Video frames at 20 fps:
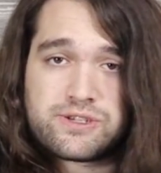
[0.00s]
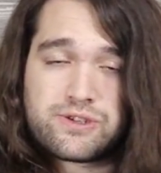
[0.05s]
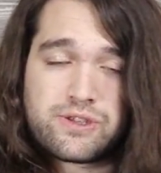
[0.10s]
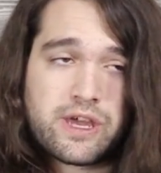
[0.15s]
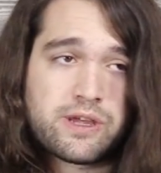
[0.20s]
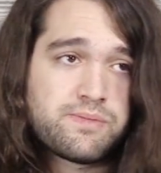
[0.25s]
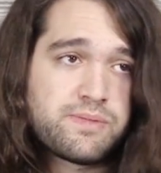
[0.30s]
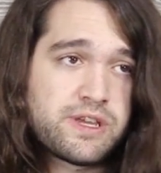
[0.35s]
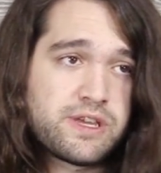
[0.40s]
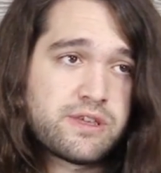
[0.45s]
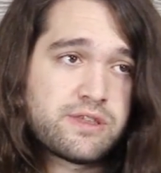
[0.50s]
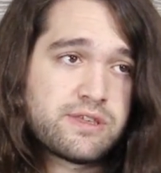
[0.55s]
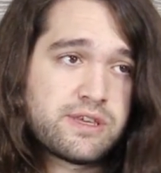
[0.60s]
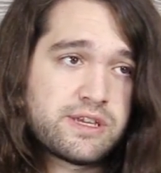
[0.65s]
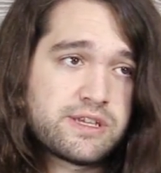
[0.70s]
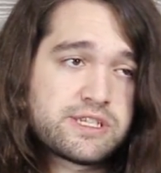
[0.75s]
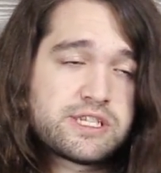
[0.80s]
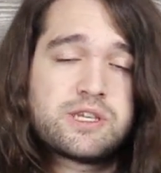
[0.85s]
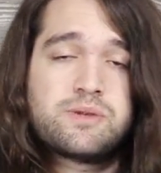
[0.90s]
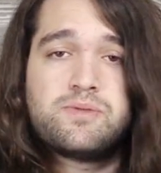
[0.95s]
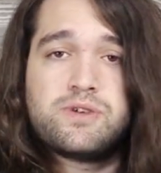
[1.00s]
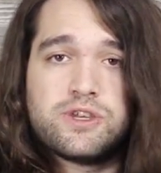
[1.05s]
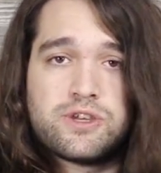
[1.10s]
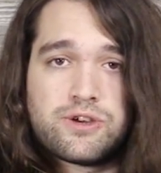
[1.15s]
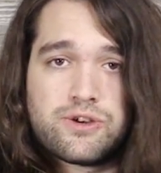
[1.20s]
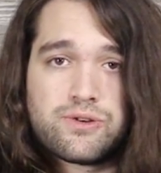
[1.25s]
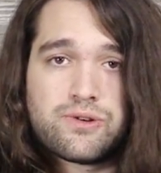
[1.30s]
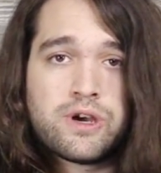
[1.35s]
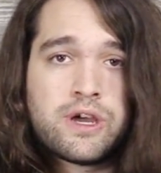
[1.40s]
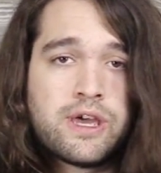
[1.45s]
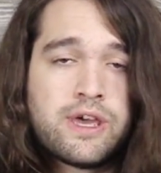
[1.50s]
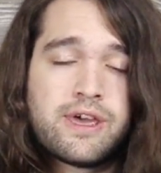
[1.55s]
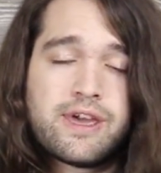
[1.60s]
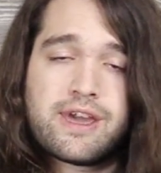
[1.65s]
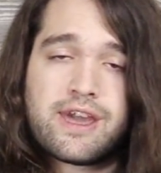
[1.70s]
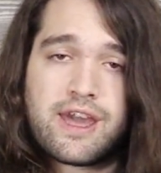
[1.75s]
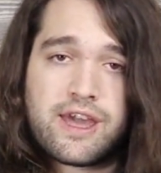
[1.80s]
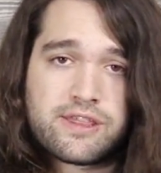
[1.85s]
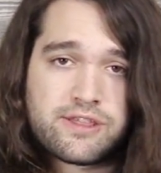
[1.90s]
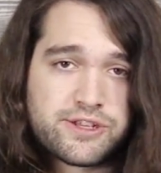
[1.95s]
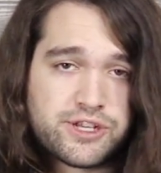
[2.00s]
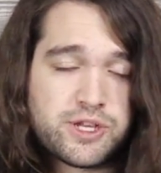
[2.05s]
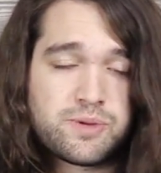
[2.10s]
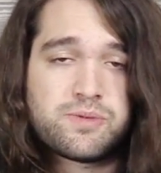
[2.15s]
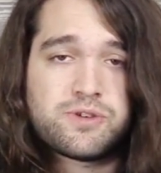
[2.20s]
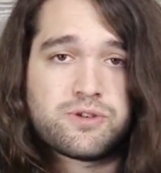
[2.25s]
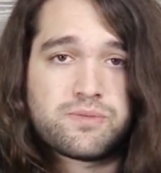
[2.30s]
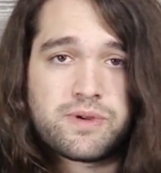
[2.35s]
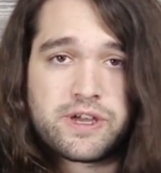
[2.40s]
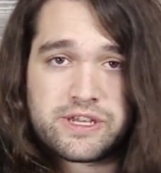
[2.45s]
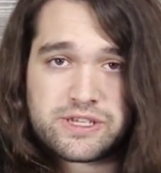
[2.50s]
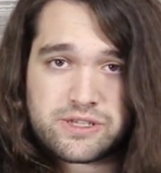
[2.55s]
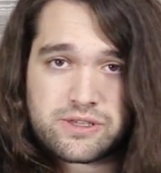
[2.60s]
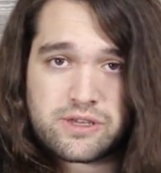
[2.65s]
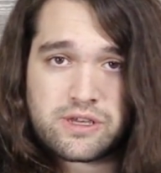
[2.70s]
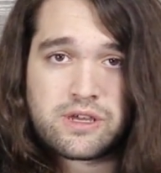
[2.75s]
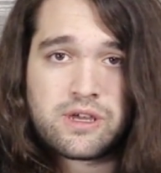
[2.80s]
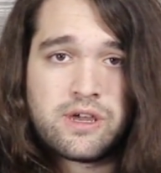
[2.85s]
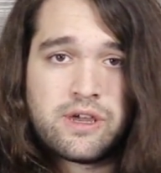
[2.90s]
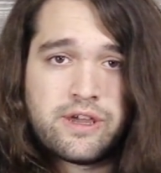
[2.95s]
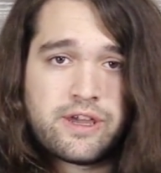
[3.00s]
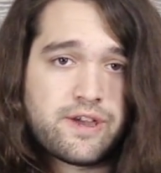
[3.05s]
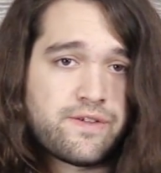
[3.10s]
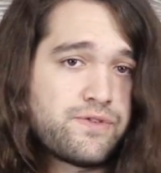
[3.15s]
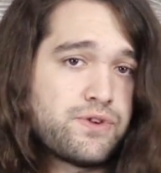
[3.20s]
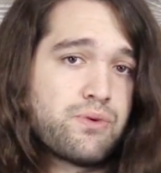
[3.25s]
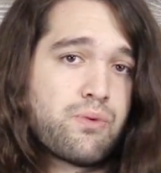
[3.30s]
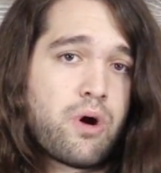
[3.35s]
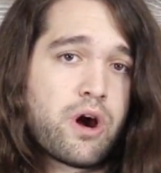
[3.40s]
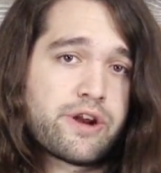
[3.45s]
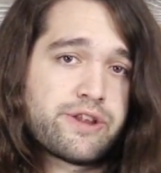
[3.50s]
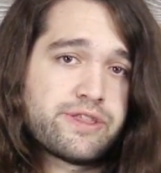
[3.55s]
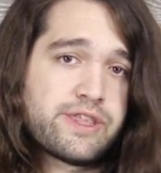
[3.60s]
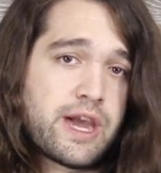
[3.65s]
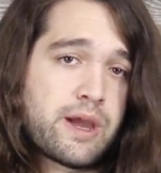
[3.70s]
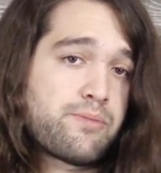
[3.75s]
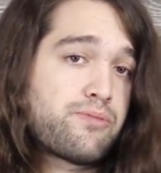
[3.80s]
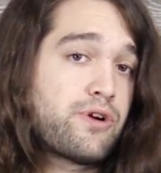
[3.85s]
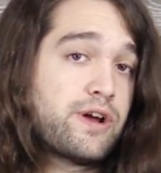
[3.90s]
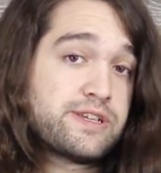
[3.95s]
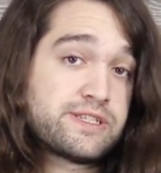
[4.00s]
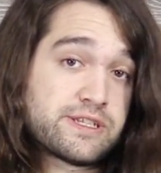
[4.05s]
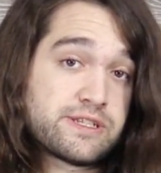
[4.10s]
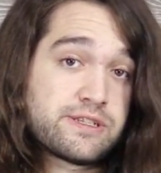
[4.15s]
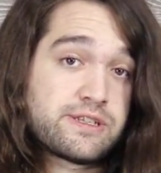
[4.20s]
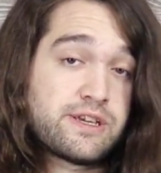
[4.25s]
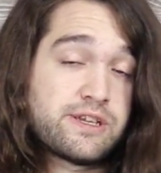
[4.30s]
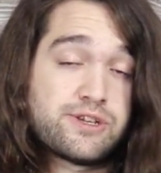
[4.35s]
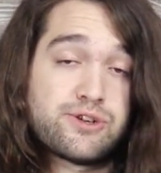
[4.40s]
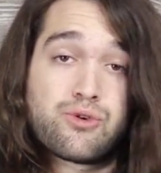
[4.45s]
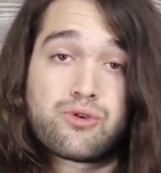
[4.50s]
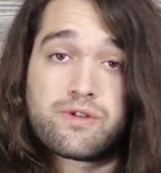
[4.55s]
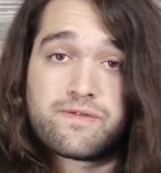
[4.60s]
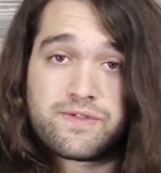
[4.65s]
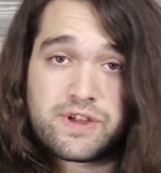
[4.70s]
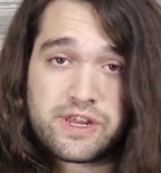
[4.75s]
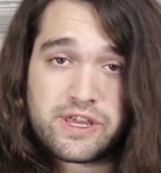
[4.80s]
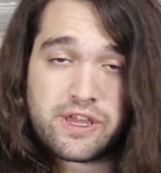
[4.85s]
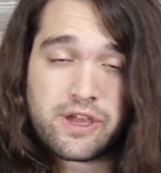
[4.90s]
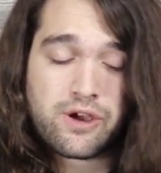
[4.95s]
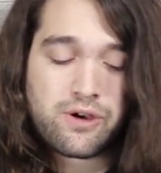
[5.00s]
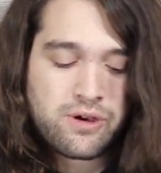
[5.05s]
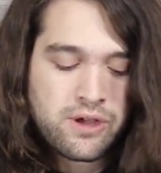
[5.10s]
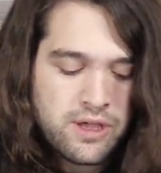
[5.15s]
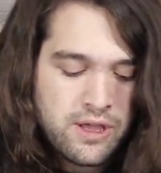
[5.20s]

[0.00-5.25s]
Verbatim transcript: So that'd be the C P U and the G P U basically, if you wanted that present in your video.